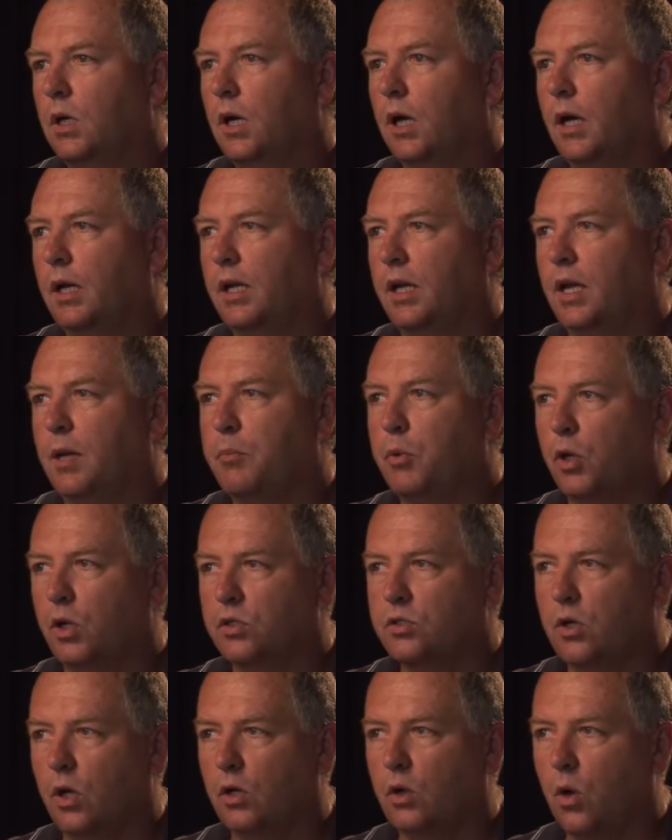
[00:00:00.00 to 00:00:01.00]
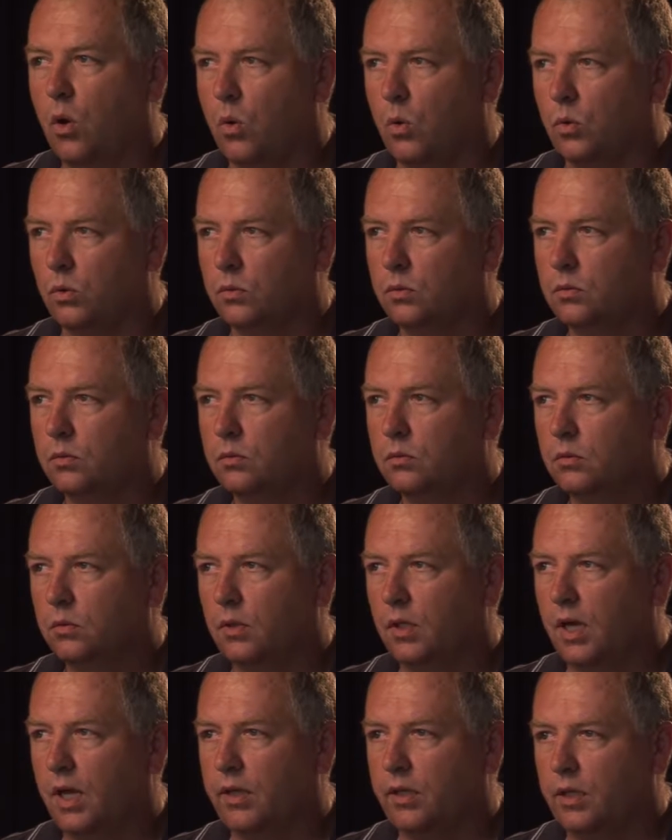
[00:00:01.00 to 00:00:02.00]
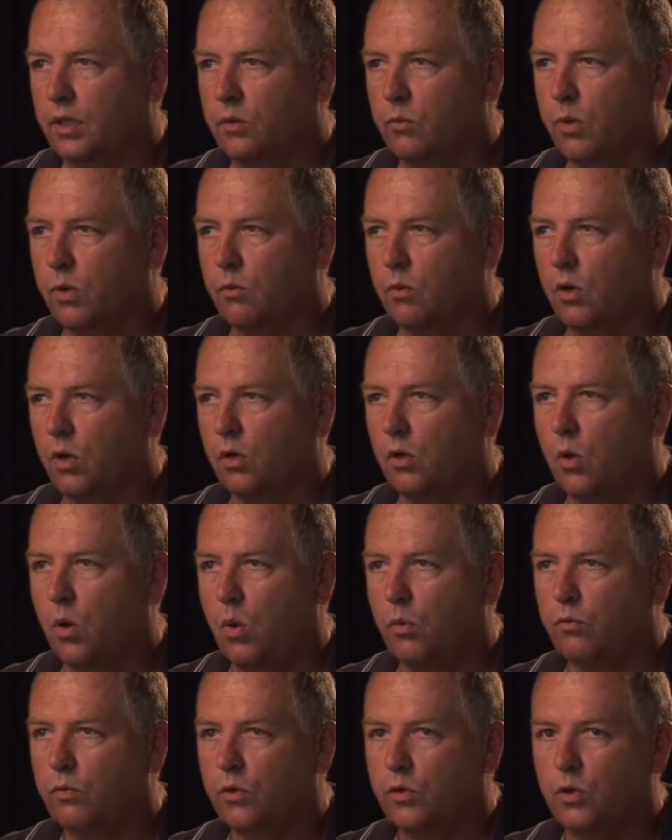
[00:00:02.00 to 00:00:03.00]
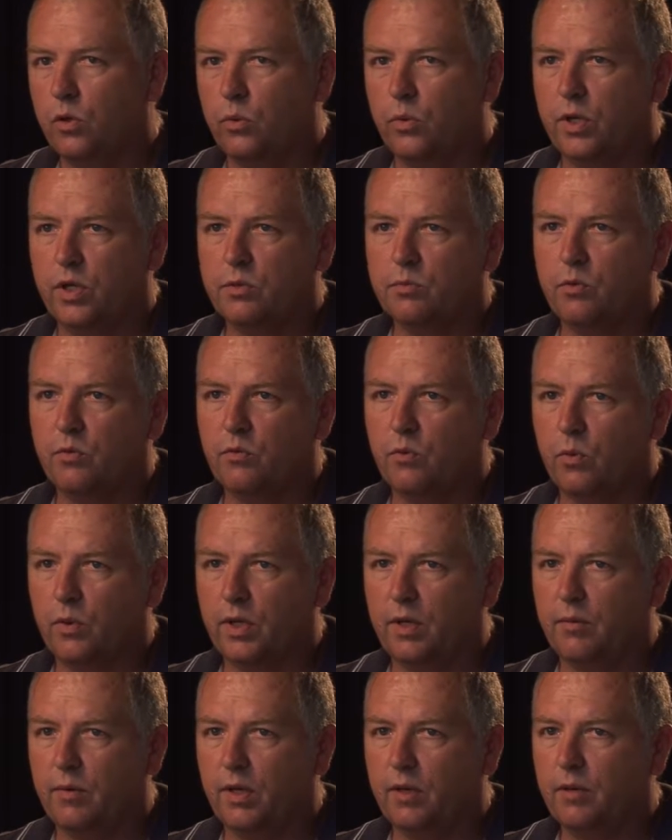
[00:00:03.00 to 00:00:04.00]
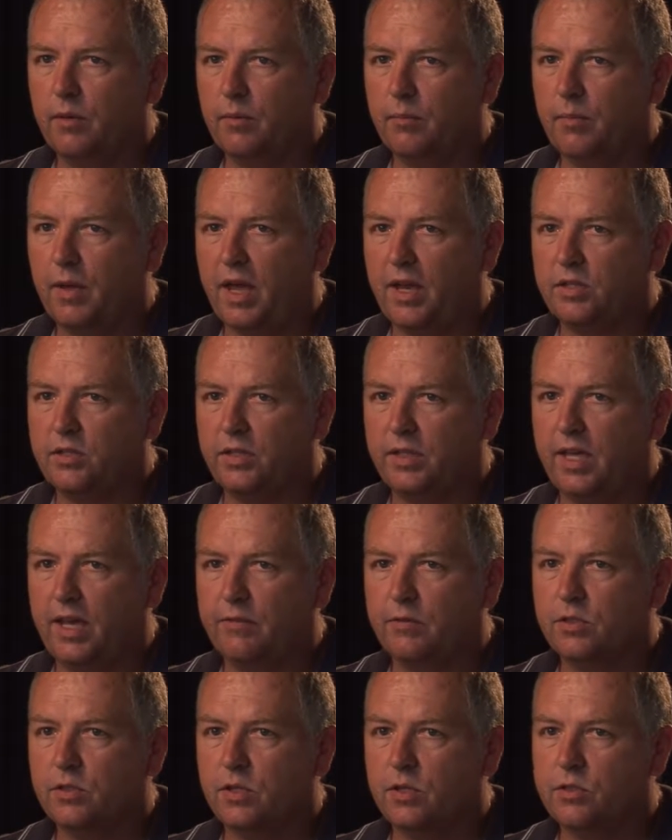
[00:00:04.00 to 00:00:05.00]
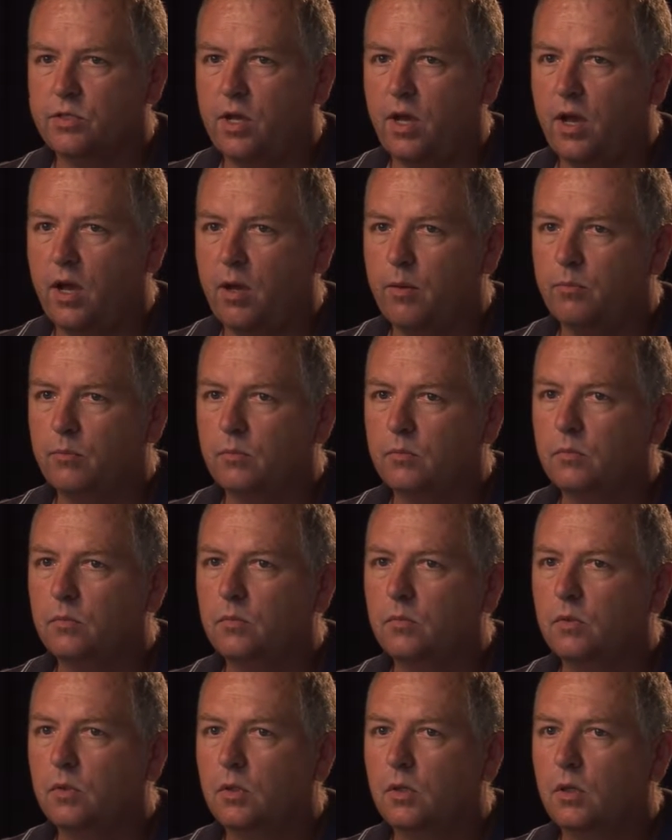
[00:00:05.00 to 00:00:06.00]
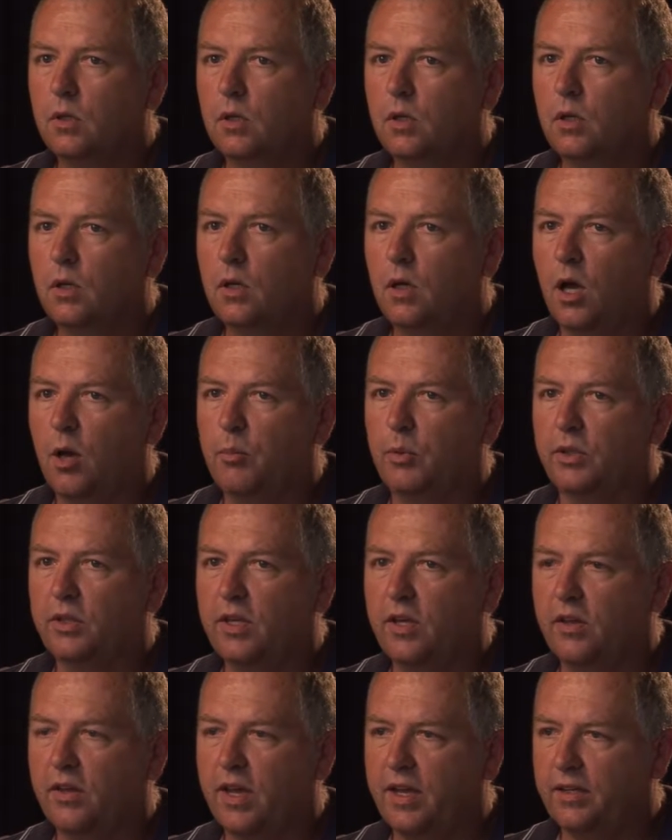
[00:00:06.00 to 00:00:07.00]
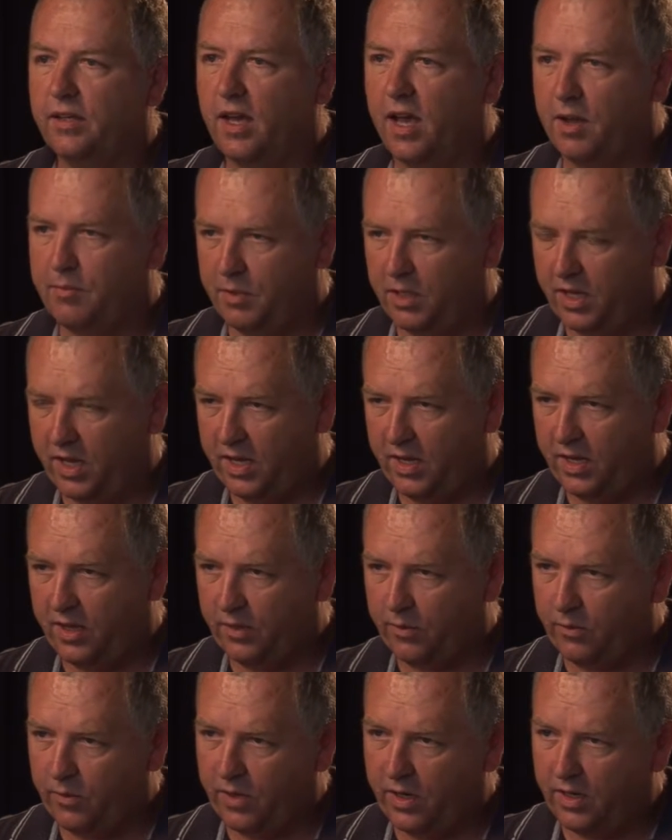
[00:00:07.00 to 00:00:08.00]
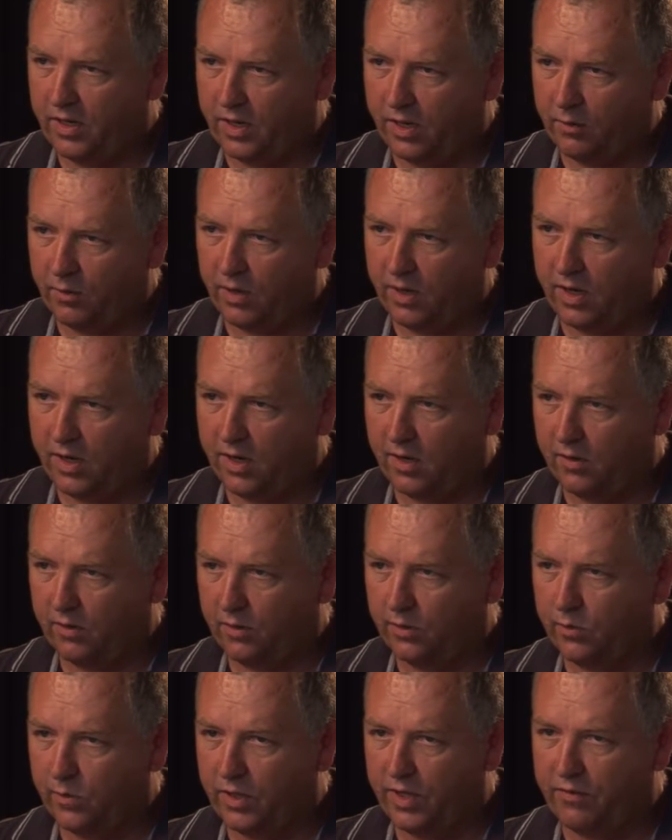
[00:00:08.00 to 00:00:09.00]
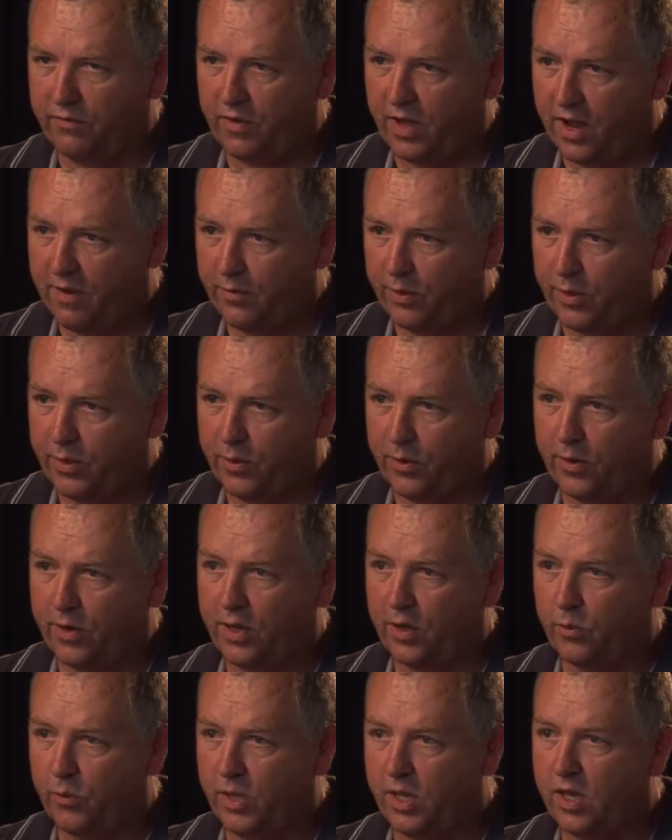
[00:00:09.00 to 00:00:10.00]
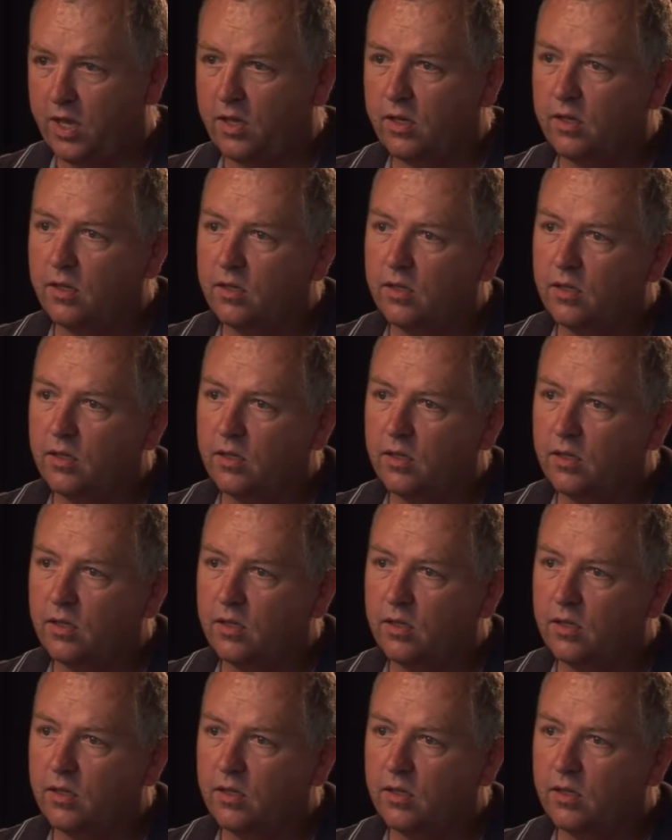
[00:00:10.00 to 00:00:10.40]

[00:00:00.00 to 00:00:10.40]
then they put us on hold. And I think we were on hold for 2 weeks before they actually gave us a job. Up until that time in '83, they were hiring 25 and 30 a week,